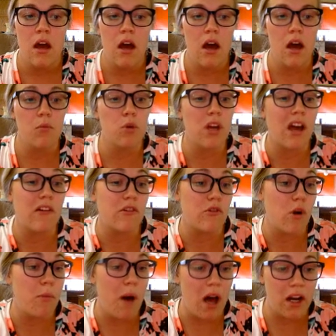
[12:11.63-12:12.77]
We have a
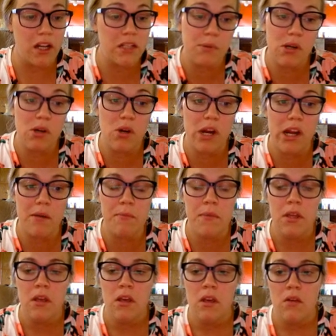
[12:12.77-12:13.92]
robotics program
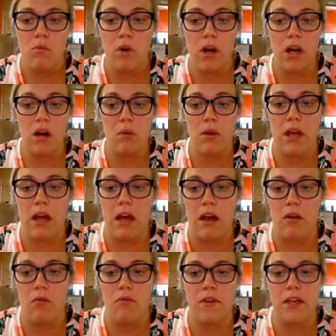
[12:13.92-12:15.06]
where we
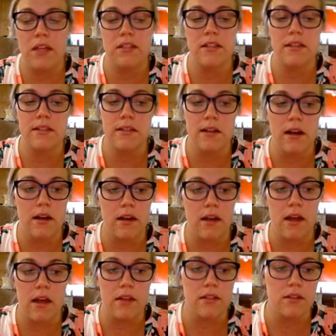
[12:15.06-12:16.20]
have kids as young
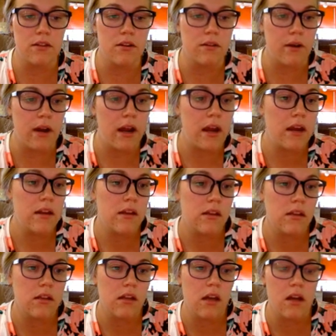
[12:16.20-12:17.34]
as third grade
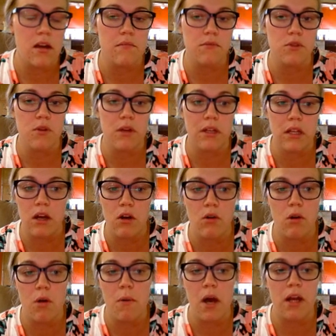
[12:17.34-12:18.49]
doing Lego
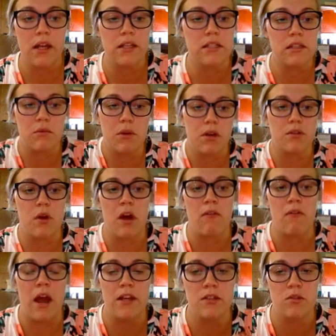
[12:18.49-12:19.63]
robotics, and then we also have
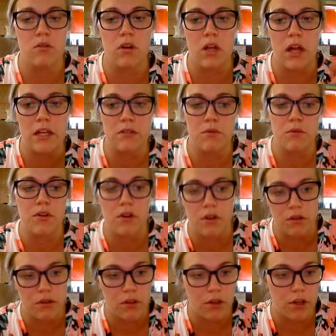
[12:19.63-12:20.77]
a high school class where
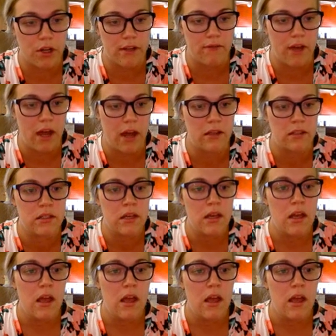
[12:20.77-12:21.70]
they're learning VEX.